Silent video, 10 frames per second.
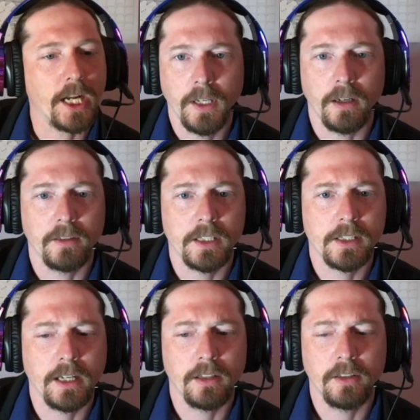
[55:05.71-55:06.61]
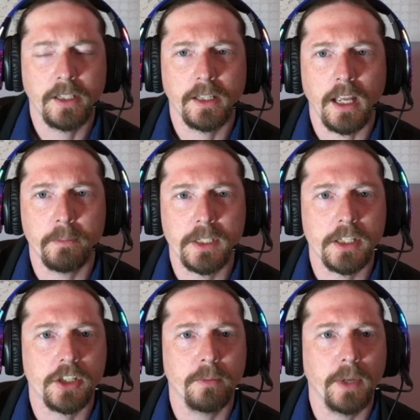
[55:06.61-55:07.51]
Here, let's take a look at that
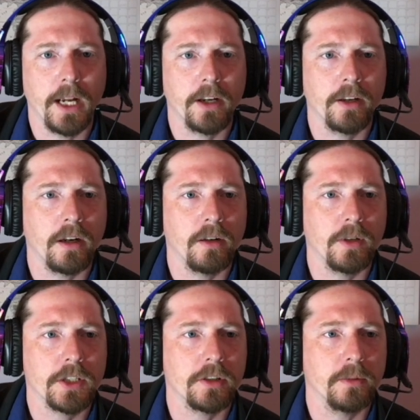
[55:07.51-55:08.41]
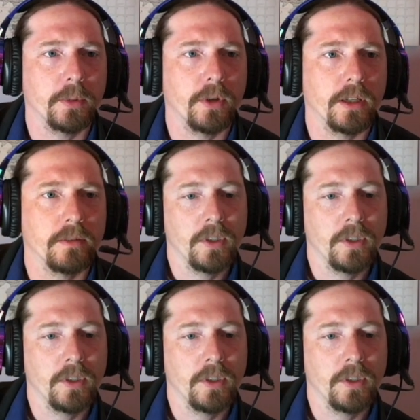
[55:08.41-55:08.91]
position back on our original board.